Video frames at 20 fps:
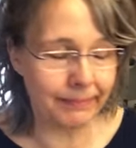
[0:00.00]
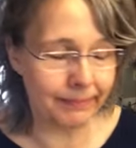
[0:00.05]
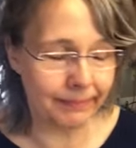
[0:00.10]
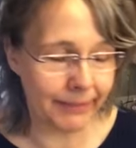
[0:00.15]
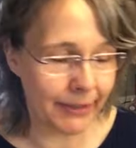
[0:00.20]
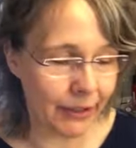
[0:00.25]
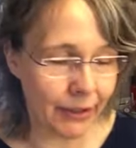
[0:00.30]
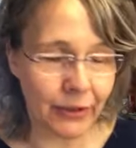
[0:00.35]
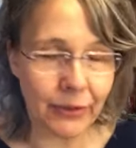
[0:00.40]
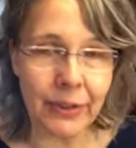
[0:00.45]

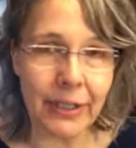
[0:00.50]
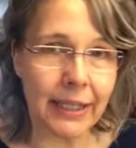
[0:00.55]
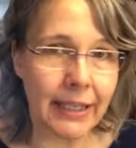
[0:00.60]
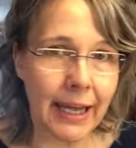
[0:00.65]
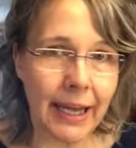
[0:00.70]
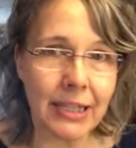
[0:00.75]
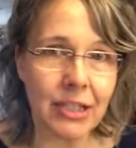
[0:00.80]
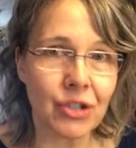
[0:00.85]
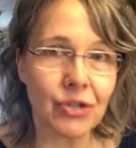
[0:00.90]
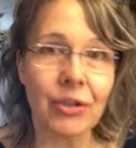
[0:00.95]
that
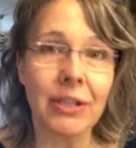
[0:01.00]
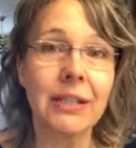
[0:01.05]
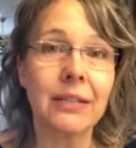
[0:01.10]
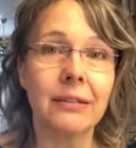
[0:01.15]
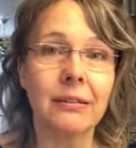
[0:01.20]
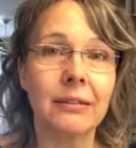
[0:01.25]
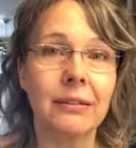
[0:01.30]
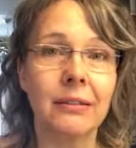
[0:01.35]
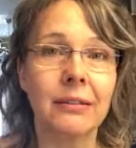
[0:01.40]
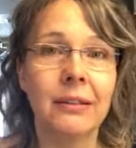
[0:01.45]
extra
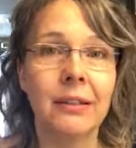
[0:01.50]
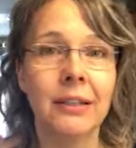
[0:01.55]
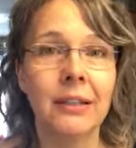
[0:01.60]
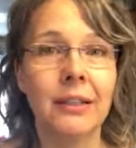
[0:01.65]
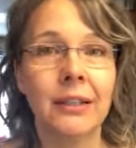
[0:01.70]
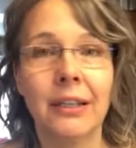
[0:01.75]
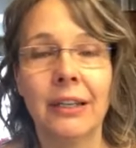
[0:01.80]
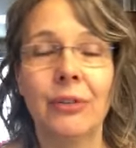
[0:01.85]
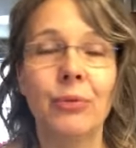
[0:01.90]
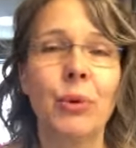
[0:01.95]
little
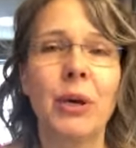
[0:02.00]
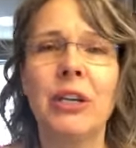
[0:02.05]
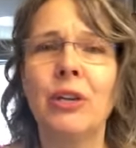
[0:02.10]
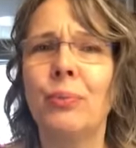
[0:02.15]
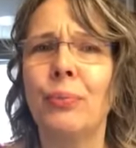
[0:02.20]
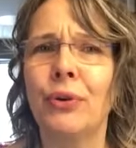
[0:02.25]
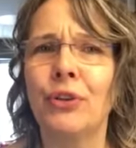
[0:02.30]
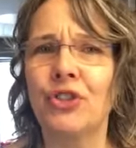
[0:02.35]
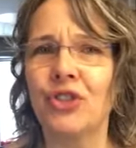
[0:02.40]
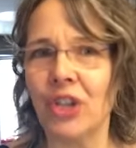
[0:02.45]
where you
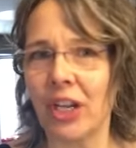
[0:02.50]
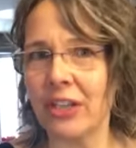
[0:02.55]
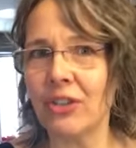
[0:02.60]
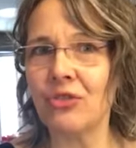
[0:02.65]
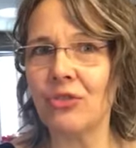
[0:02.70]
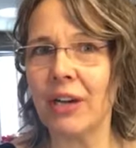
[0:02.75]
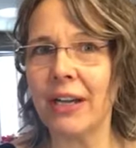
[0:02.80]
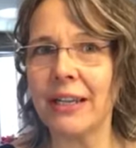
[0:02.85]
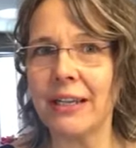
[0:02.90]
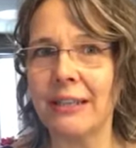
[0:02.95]
put jet
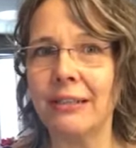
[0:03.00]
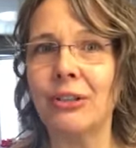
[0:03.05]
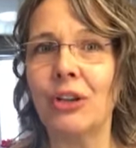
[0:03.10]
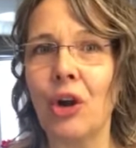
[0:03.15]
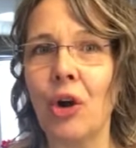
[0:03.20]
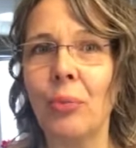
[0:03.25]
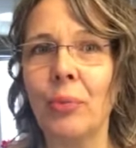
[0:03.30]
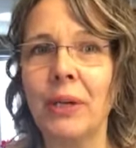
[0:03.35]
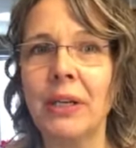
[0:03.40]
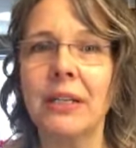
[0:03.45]
dry in
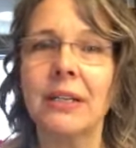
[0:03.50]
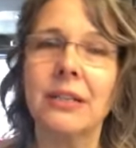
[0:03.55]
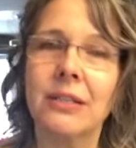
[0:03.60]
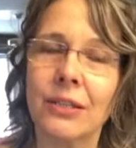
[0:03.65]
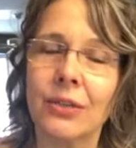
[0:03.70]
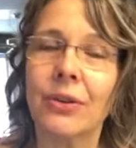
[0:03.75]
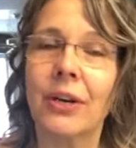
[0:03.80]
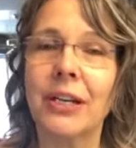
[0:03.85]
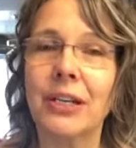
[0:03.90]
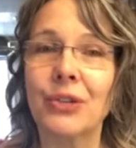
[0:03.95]
normally.
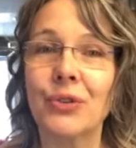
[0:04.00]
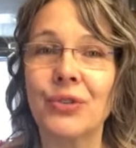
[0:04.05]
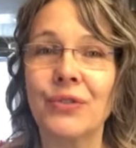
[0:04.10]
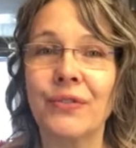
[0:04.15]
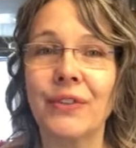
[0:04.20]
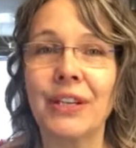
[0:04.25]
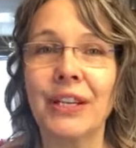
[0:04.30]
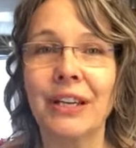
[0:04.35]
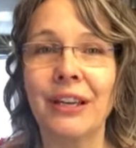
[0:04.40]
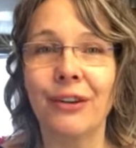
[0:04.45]
So I use
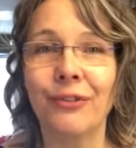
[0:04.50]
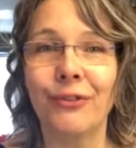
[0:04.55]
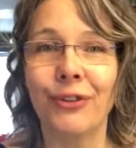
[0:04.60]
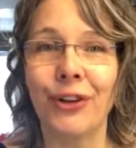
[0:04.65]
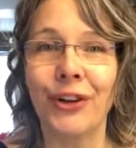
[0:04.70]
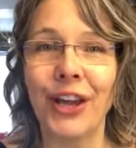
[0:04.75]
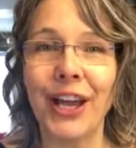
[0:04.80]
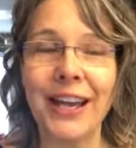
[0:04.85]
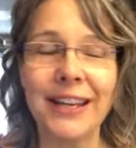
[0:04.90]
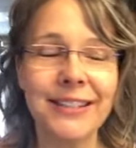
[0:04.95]
vinegar
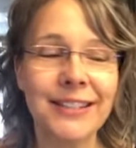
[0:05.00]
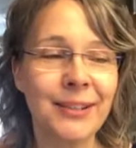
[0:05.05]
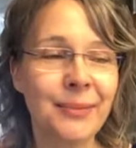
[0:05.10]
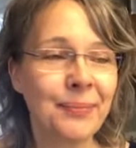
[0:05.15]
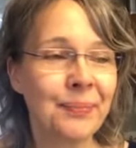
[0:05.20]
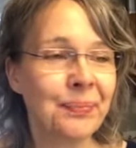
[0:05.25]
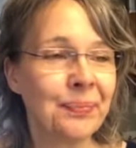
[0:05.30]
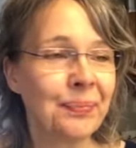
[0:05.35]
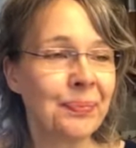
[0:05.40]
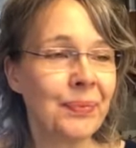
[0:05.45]
for that,
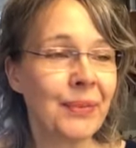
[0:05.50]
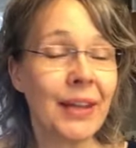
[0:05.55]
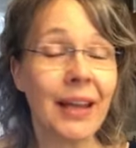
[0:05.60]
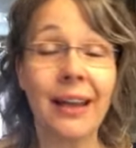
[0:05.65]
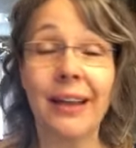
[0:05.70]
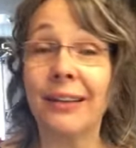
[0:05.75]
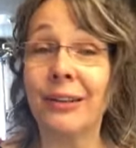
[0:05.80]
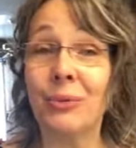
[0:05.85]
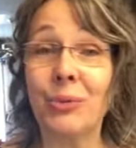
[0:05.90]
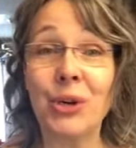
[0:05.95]

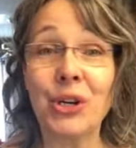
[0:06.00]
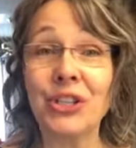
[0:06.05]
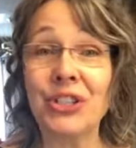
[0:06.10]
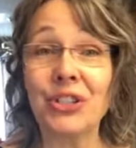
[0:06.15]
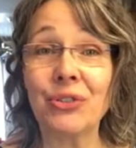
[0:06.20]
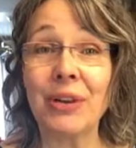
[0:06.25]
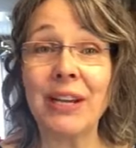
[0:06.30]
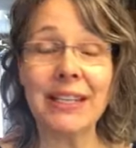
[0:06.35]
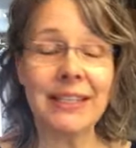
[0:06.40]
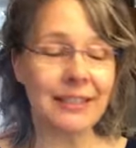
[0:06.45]
and it works
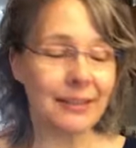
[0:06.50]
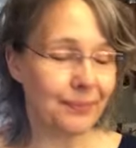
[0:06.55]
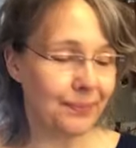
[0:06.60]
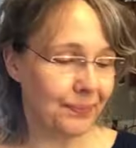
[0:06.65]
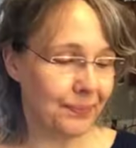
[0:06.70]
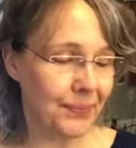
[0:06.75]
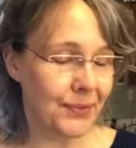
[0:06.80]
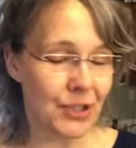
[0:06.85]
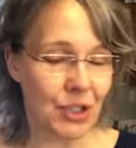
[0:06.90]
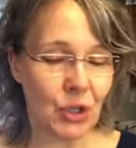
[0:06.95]
great.
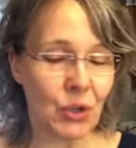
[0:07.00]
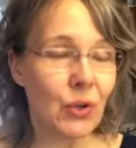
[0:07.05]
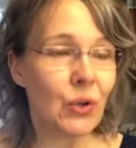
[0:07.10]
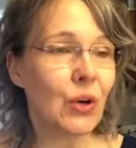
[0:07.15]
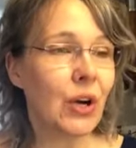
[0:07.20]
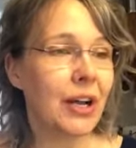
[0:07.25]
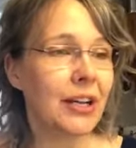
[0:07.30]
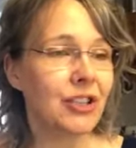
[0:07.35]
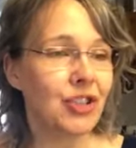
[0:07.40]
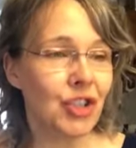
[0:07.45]
So
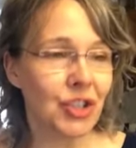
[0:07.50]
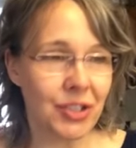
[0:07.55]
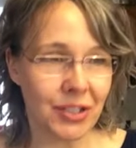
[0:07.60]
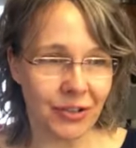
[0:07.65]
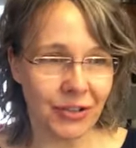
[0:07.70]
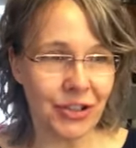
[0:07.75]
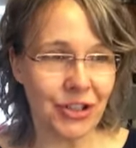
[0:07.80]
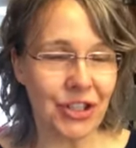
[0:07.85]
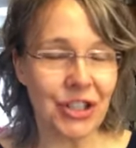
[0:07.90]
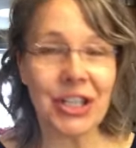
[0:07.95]
I just
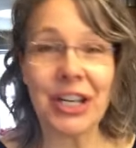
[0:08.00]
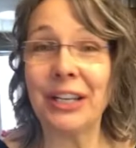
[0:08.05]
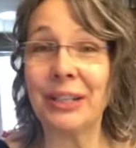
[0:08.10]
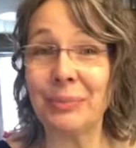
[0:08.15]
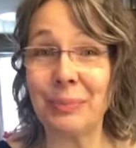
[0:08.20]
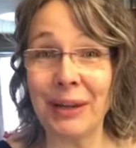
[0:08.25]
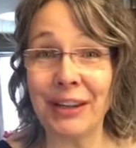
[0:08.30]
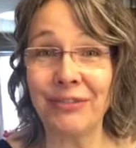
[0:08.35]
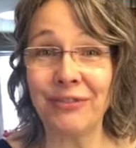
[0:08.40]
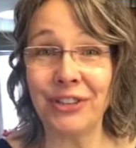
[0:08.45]
gonna
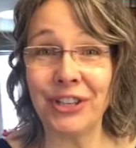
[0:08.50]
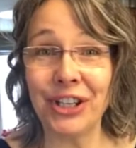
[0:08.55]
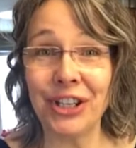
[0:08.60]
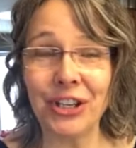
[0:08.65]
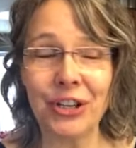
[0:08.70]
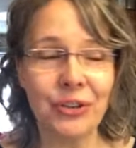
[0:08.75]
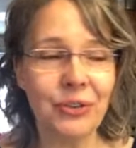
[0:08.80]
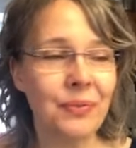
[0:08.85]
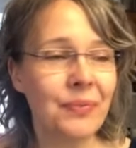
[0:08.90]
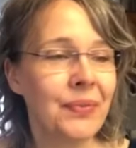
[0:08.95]
start my
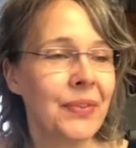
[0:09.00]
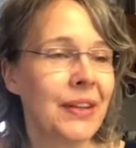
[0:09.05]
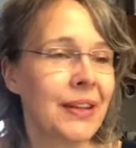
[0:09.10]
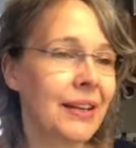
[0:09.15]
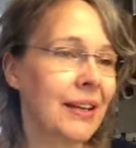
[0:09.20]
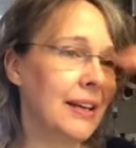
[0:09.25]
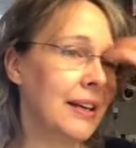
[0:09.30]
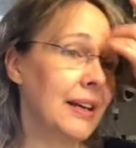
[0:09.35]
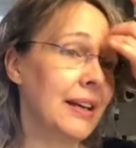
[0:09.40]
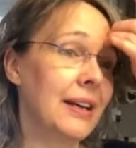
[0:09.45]
video
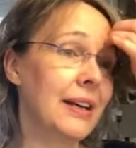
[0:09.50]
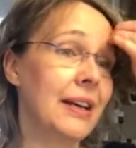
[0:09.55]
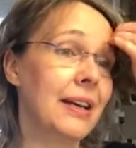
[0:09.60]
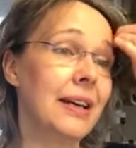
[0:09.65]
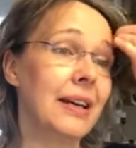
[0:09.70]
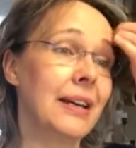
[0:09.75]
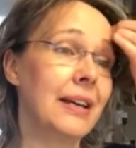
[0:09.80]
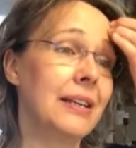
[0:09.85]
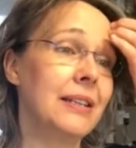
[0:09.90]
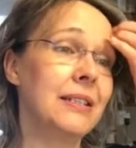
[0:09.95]

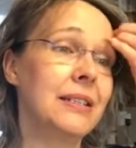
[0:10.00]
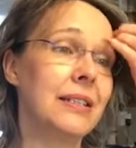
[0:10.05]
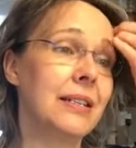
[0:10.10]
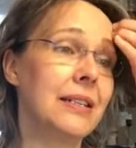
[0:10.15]
and